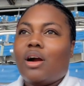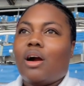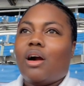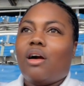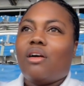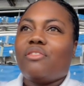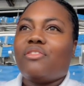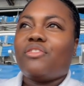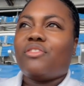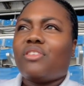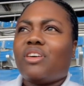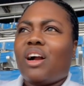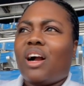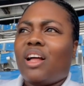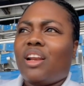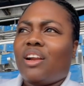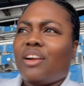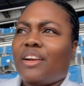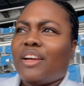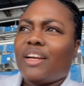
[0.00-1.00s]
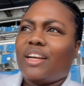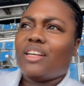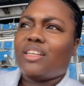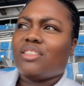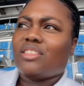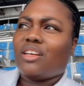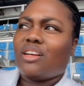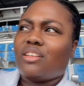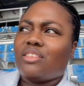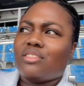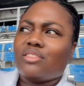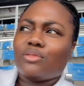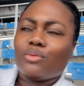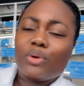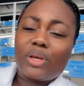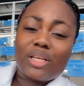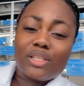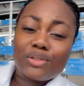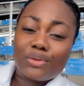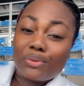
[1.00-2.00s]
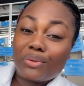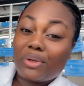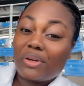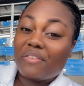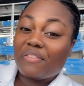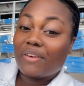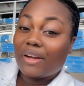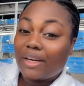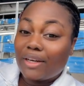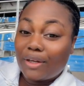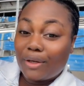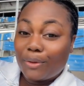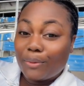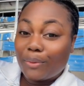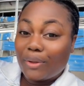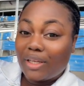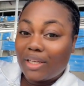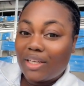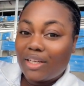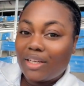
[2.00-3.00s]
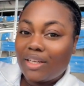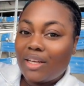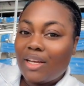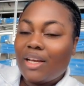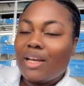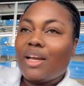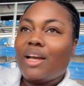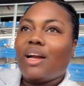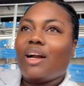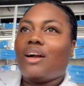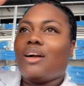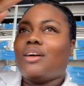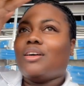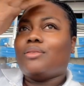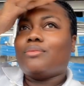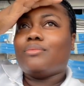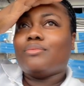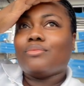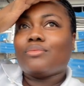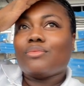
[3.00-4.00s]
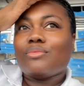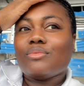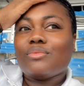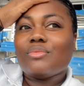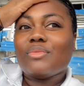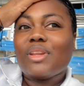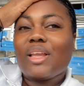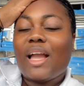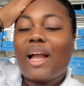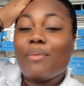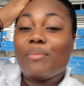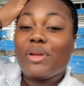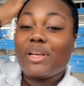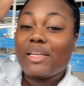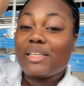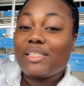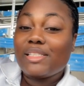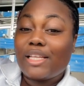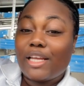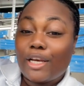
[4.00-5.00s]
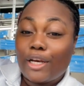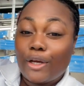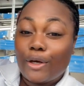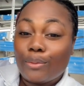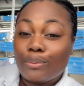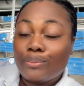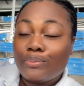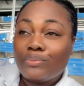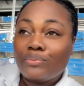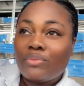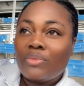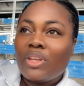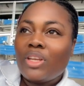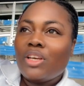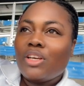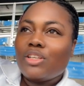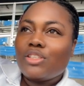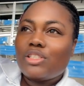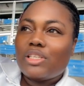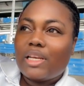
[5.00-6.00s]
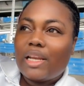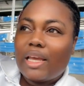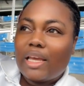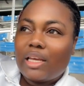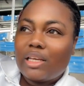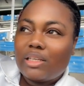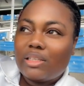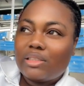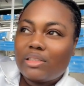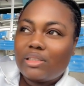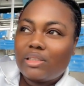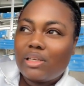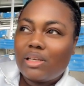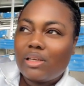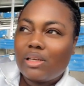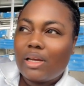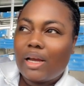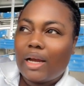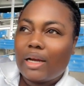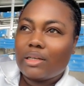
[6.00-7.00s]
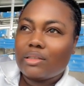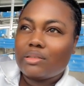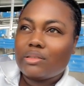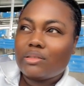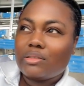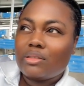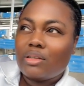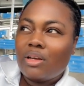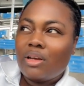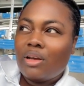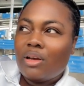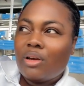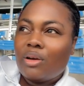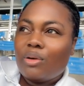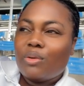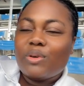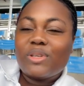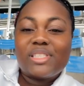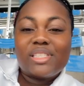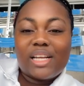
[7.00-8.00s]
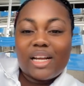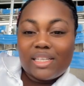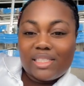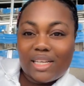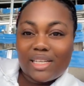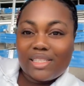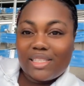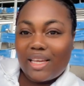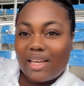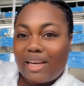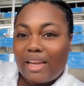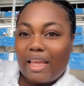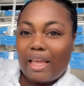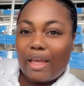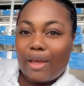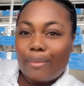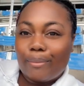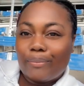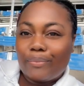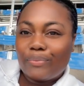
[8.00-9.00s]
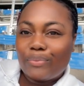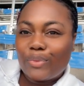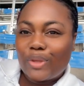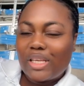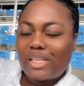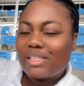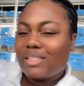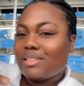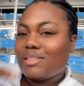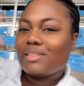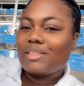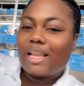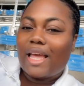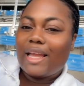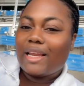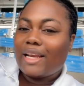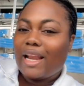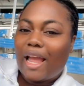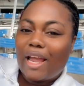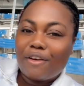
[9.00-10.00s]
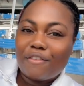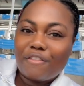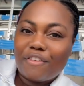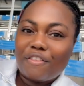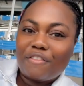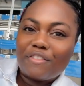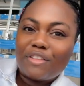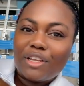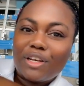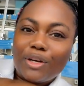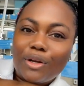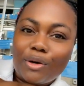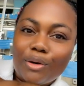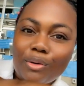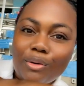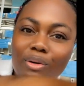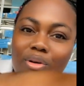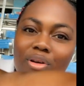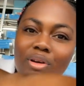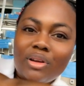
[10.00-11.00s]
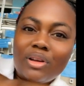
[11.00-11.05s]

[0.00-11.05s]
of gala rehearsals, week 2, the final week. I'm in the stadium today. It starts at 10 a.m. It's like 9:50 now.